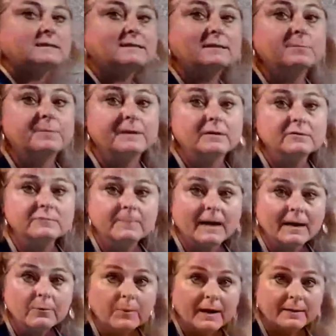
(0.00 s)
build my
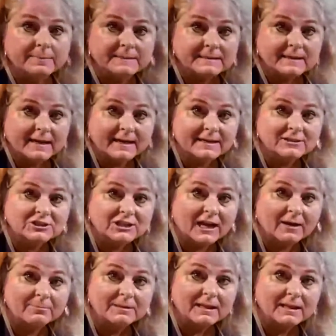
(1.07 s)
website,
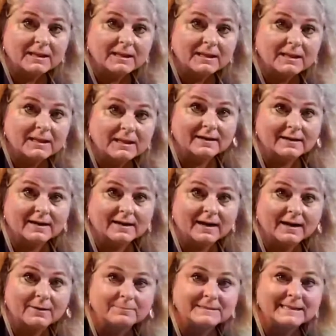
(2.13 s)

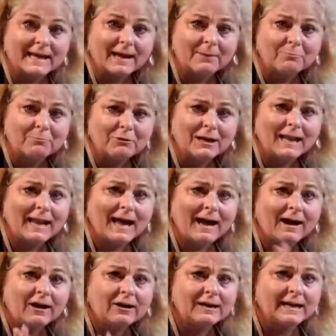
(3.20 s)
shabalot.com. Deborah
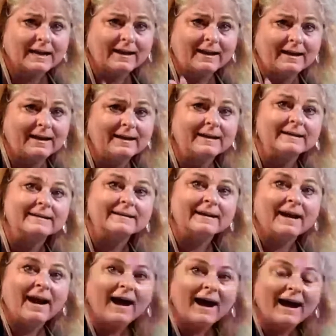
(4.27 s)

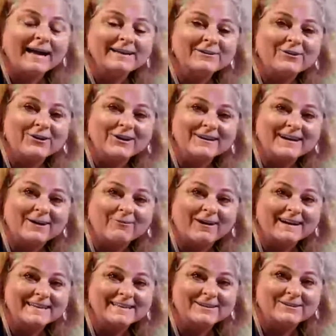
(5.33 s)
Lardy. Hi, girl. How
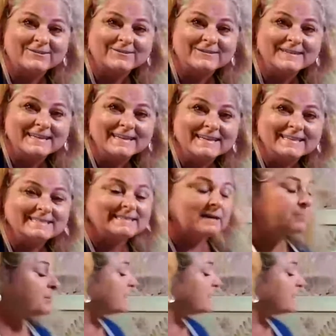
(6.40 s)
are you? Deb